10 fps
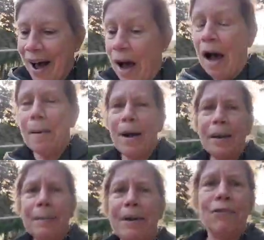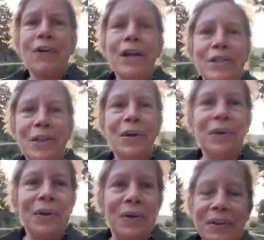I'd be afraid to go
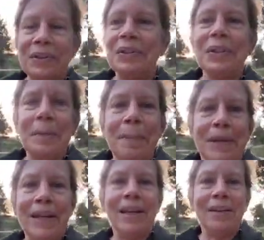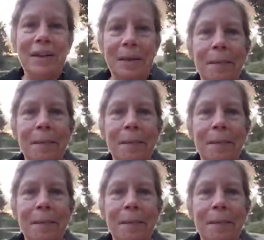to Europe and England,